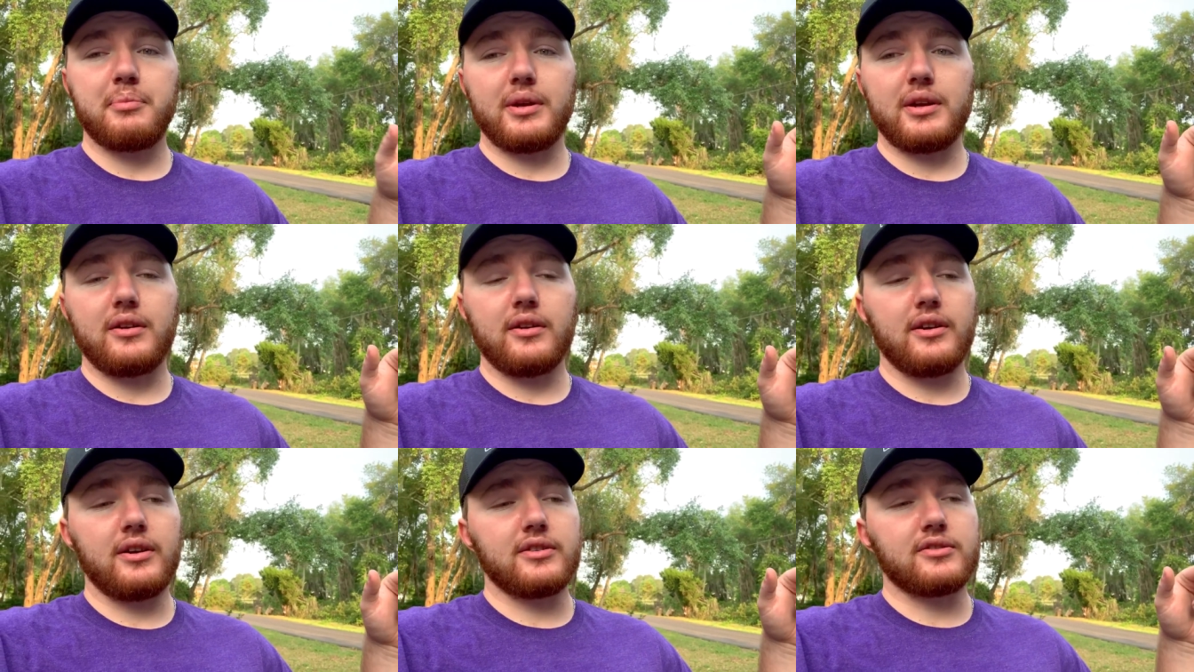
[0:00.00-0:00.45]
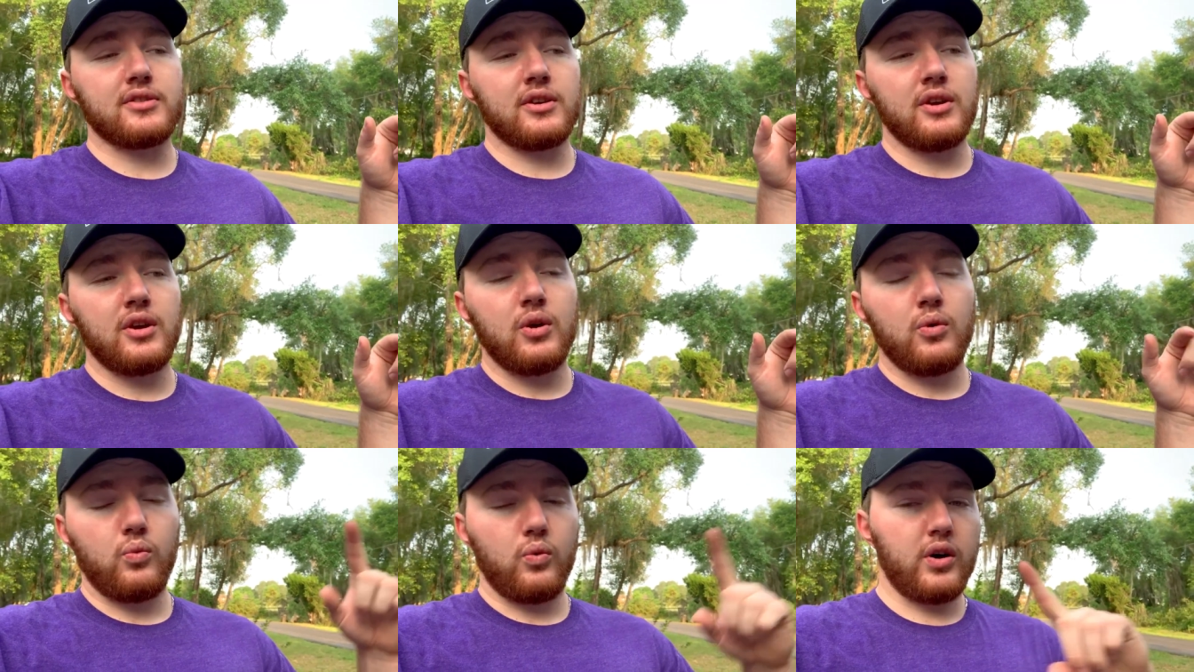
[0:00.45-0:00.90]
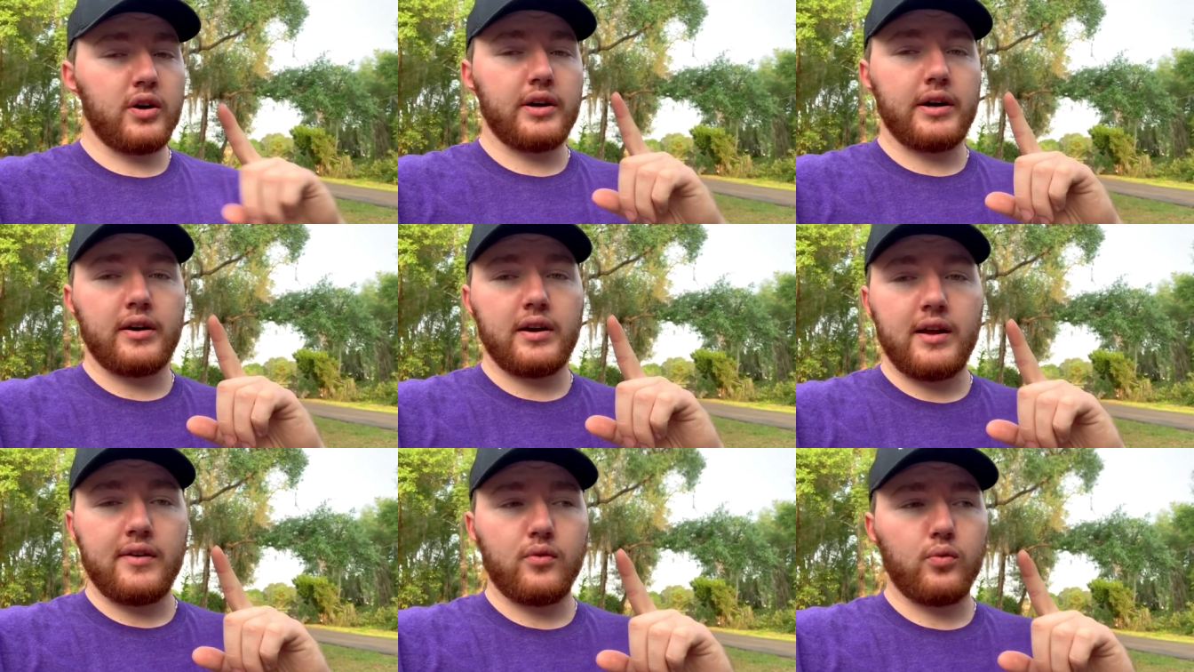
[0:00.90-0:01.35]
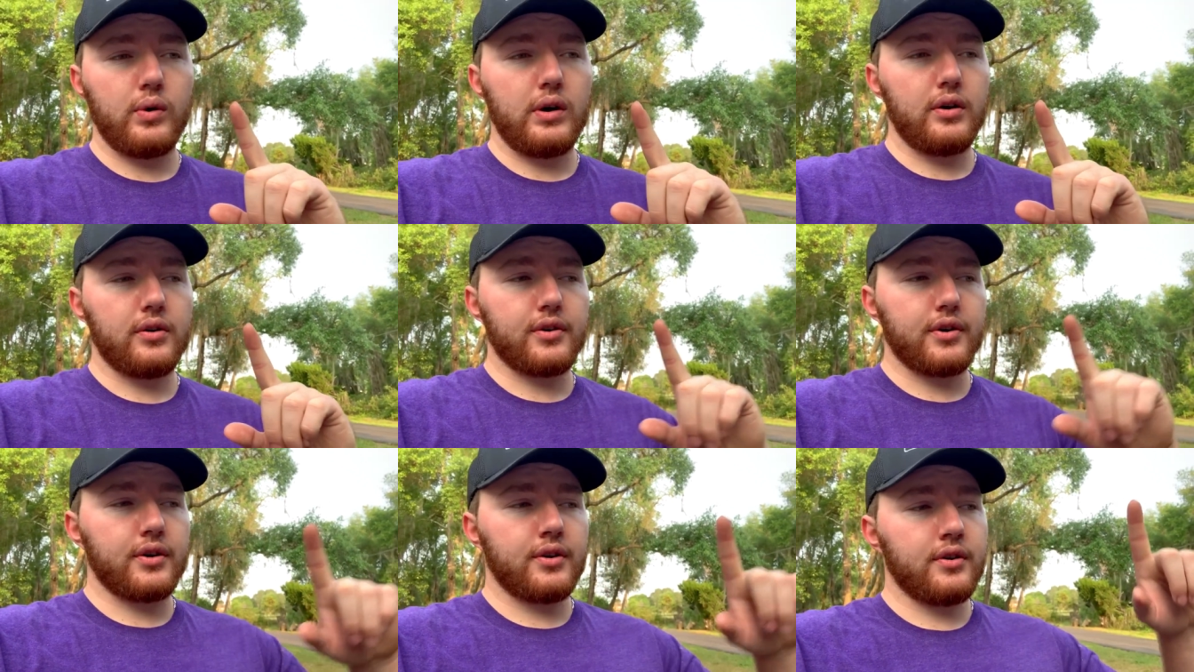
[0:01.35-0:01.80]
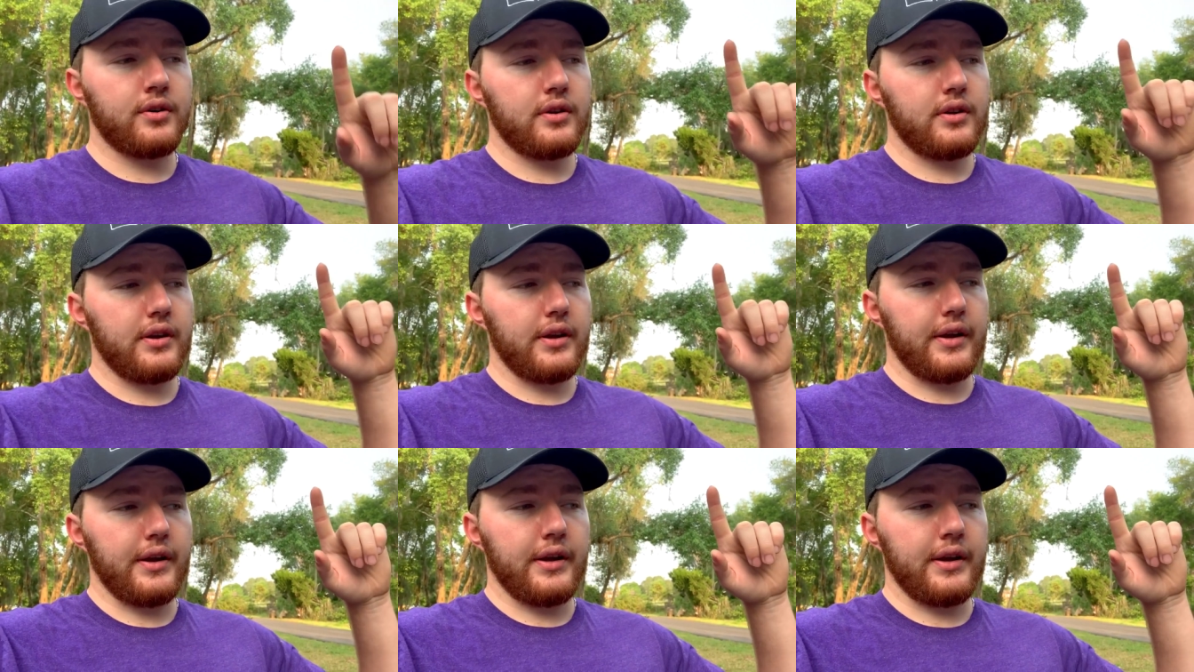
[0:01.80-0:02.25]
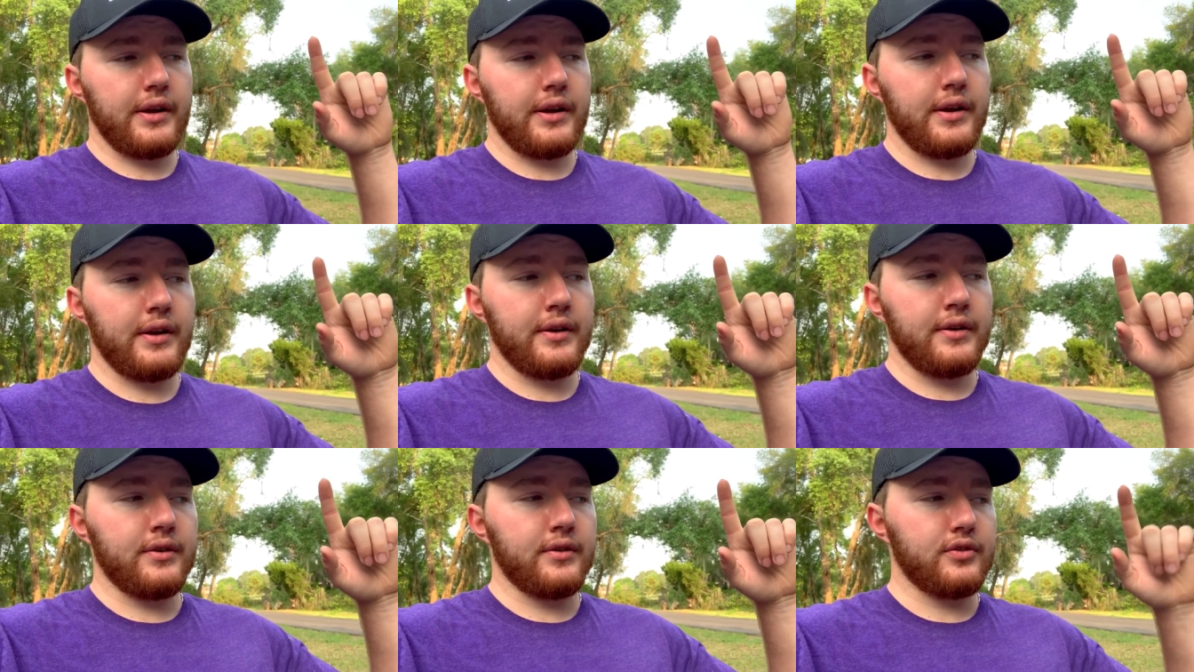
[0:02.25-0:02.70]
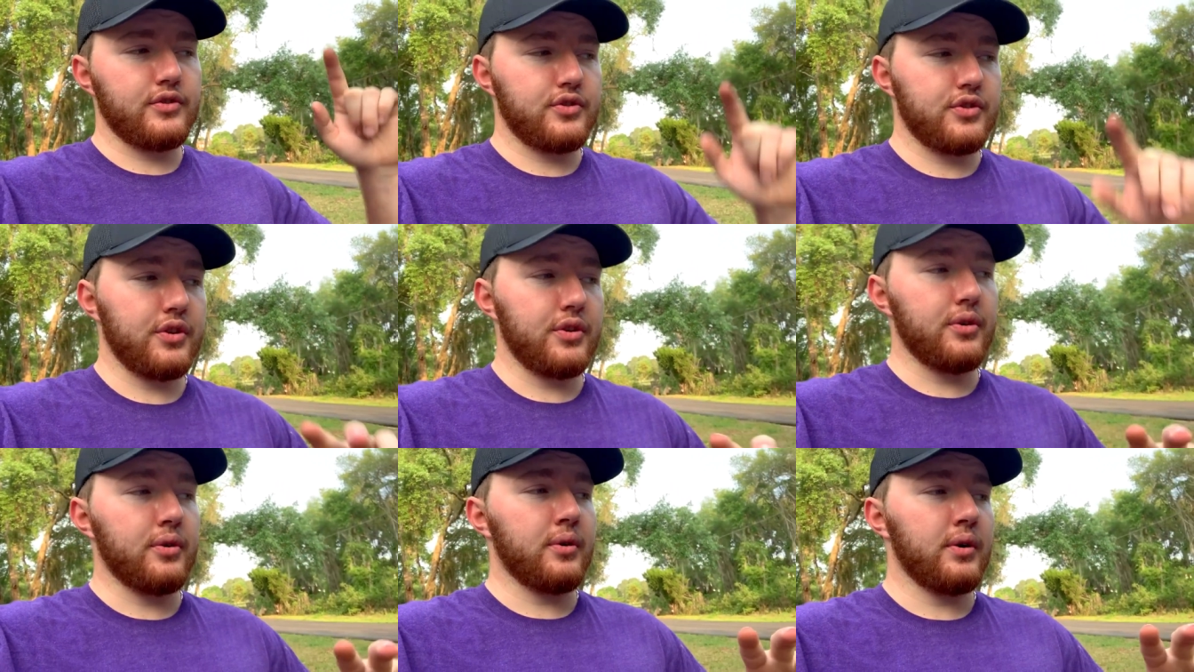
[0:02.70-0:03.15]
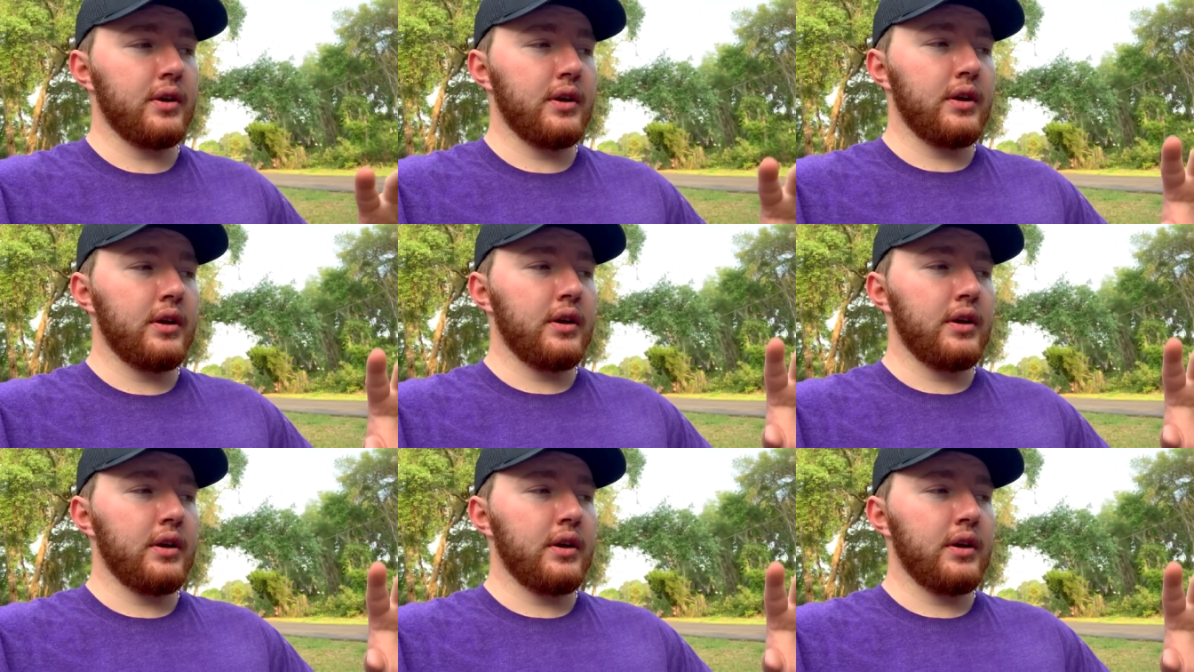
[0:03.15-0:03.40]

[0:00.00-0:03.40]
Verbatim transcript: because one, I don't have a welder, and two,